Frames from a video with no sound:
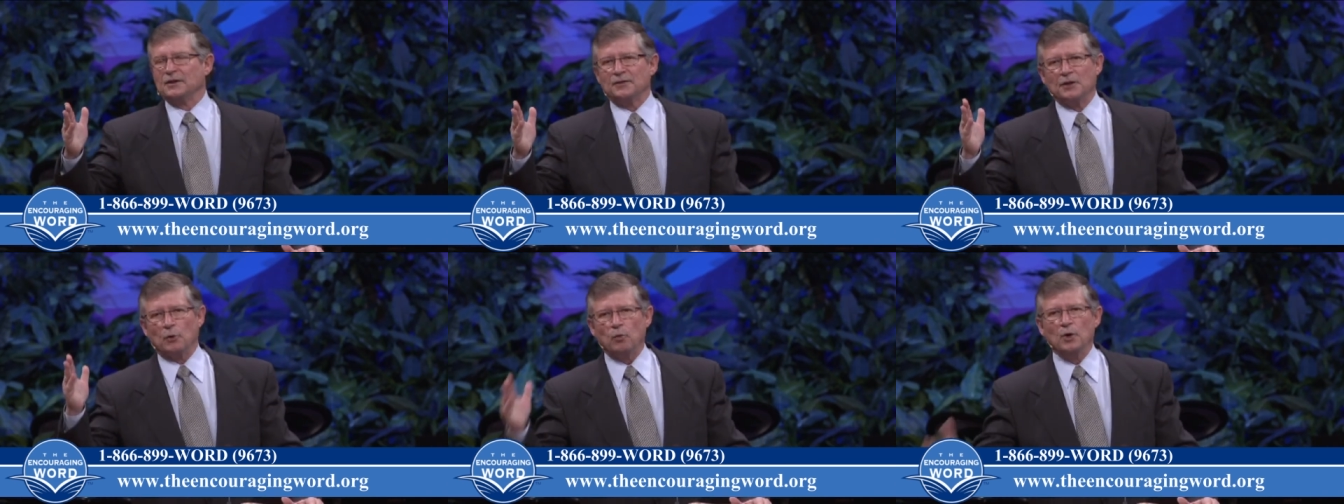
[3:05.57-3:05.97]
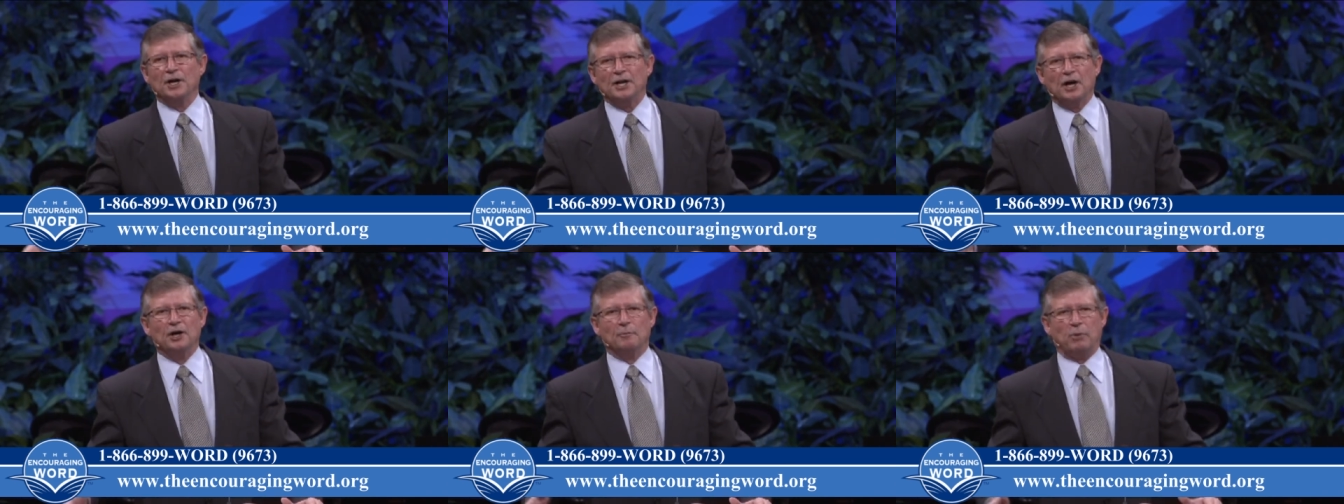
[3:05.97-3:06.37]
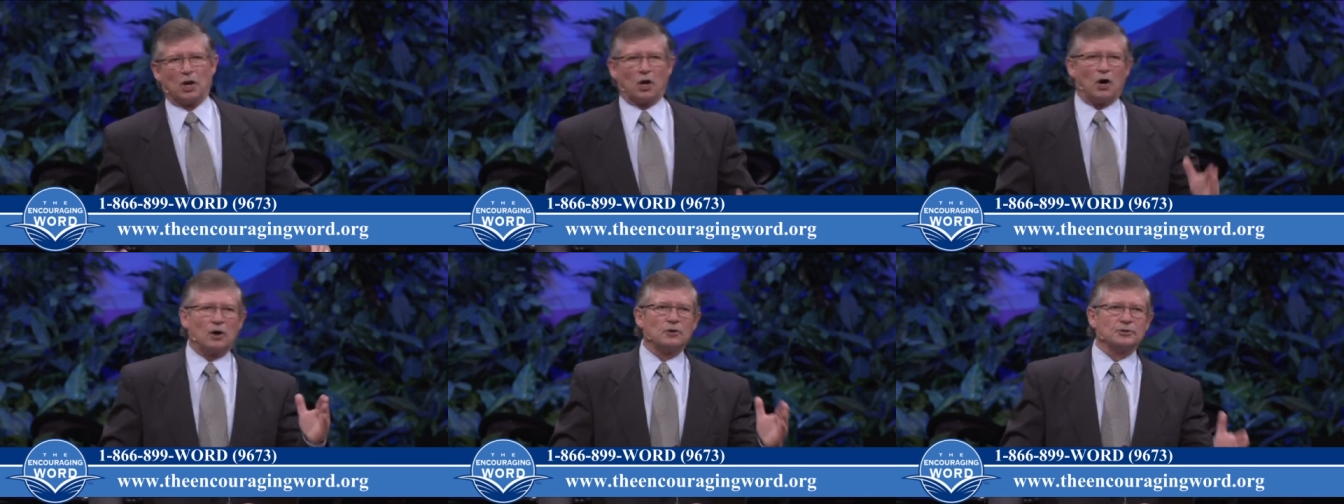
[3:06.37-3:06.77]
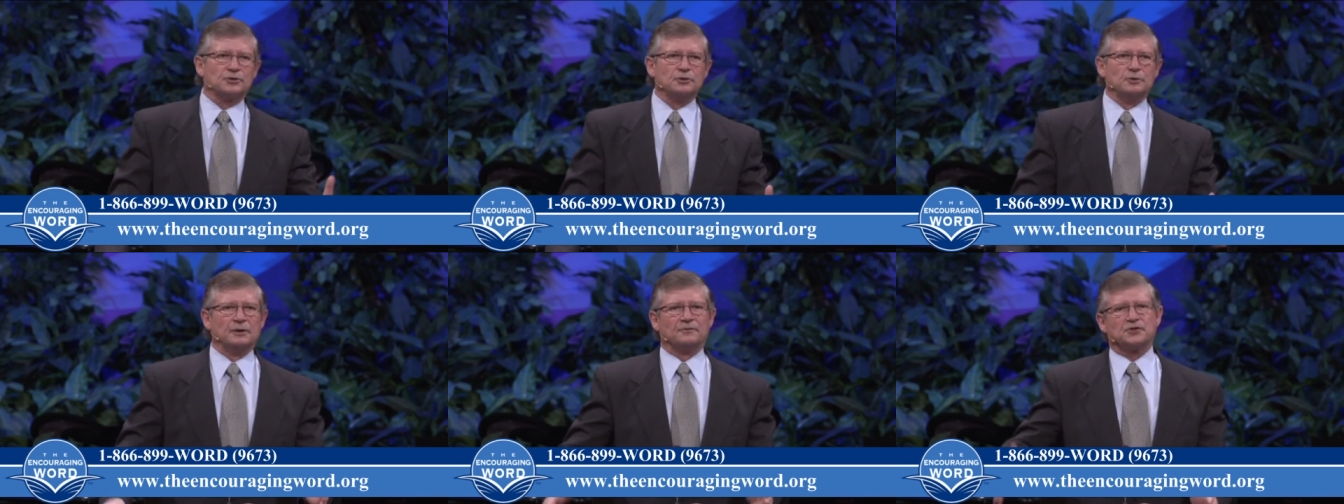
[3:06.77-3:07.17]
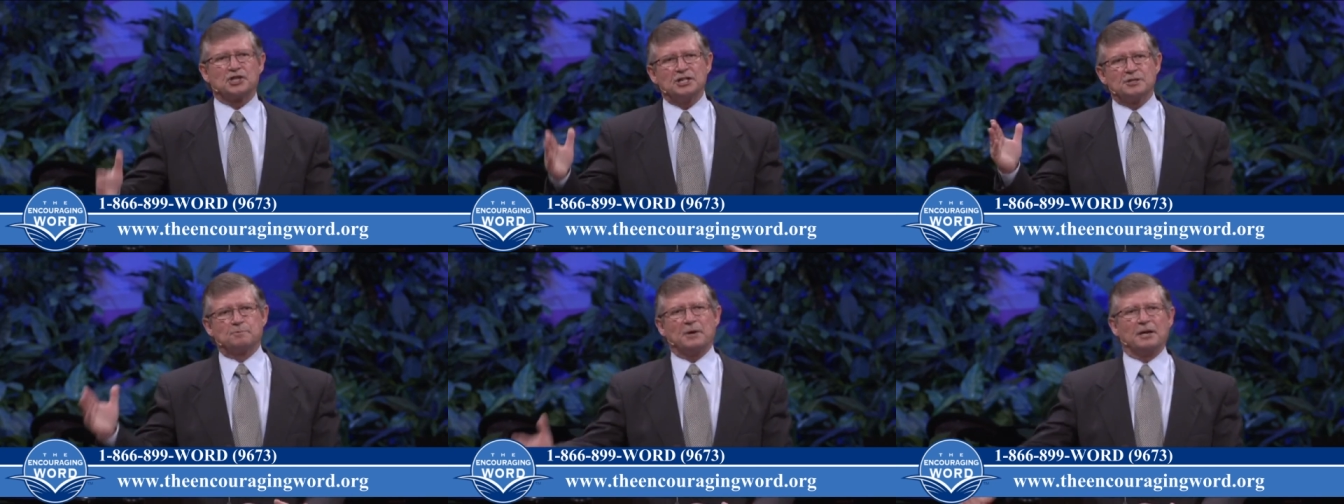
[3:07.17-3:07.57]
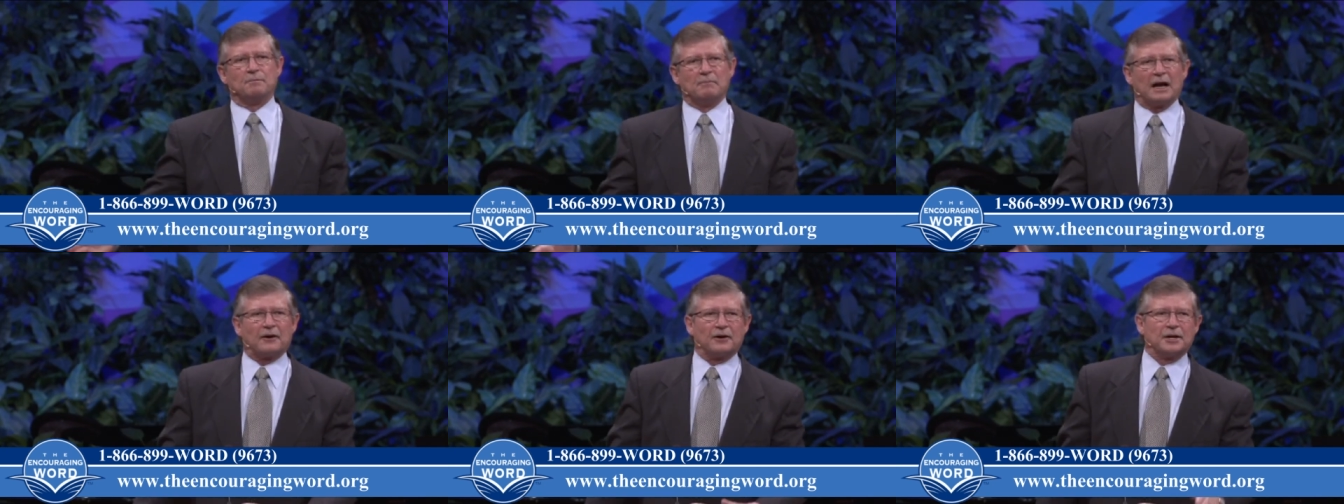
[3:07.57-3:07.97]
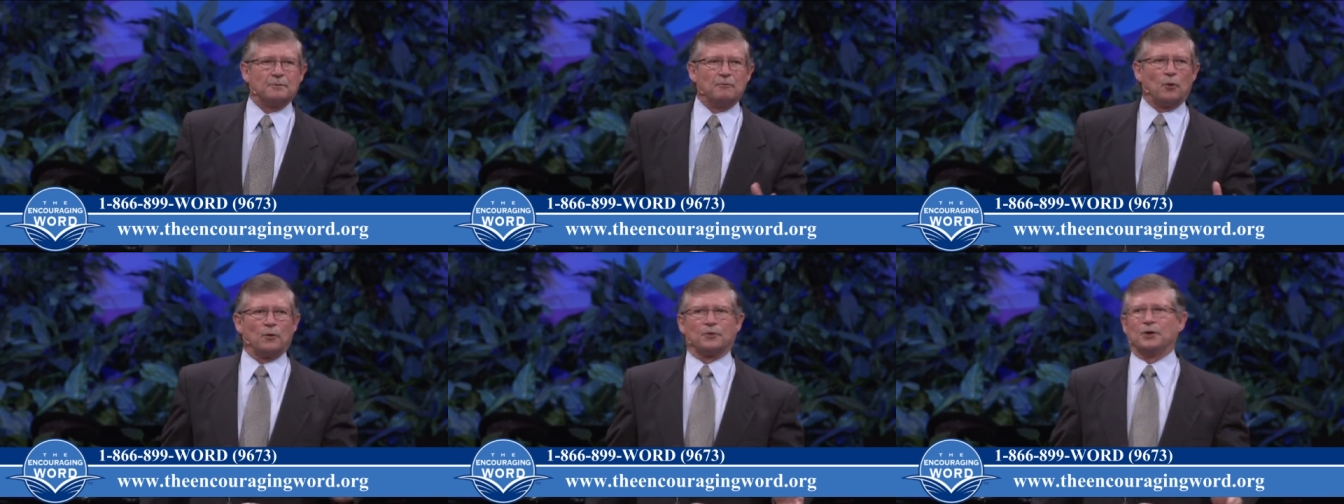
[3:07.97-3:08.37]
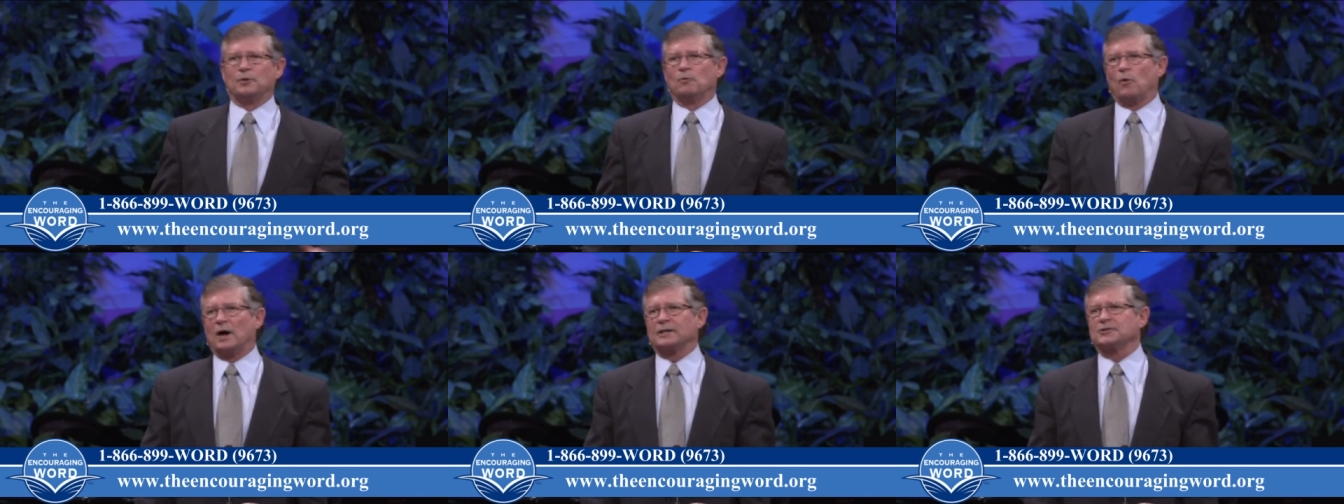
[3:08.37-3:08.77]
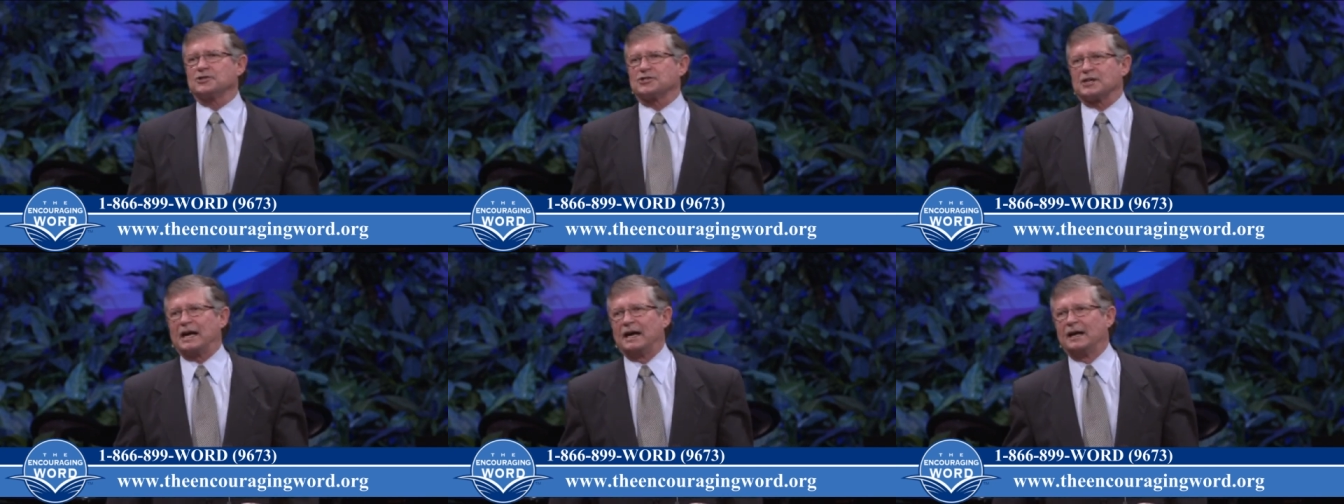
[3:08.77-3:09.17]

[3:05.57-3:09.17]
the widow belong to if she's been married more than once?